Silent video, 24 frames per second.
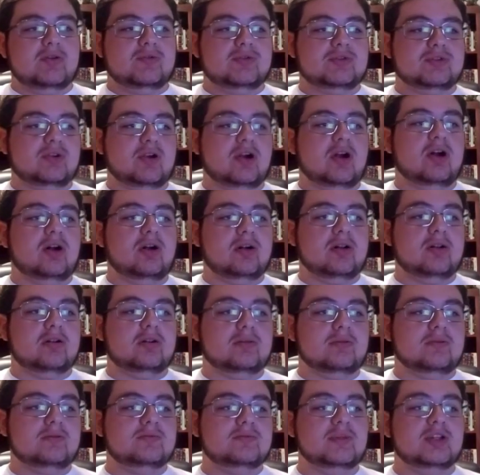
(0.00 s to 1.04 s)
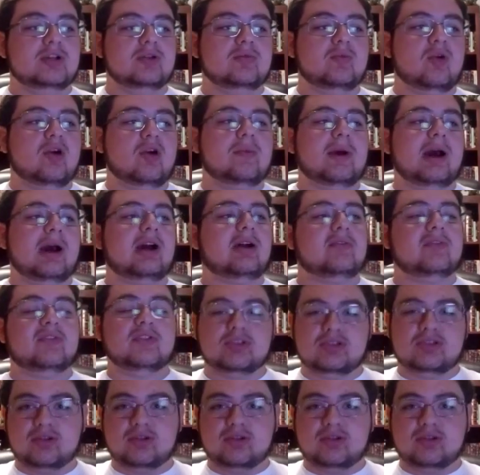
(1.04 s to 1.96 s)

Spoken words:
which are all, more powerful.